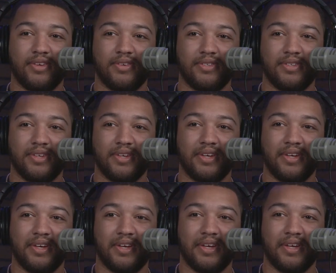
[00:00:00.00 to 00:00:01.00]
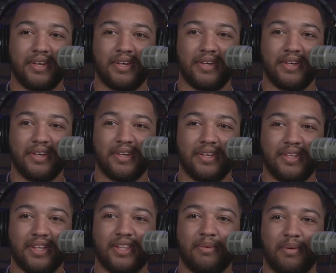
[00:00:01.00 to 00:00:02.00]
those?
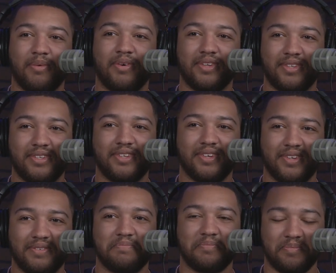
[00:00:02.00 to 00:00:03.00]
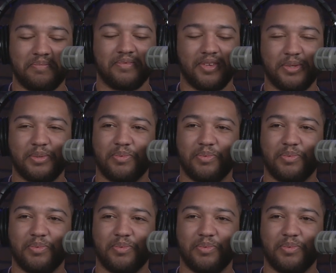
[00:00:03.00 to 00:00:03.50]
The lemon ones? Those are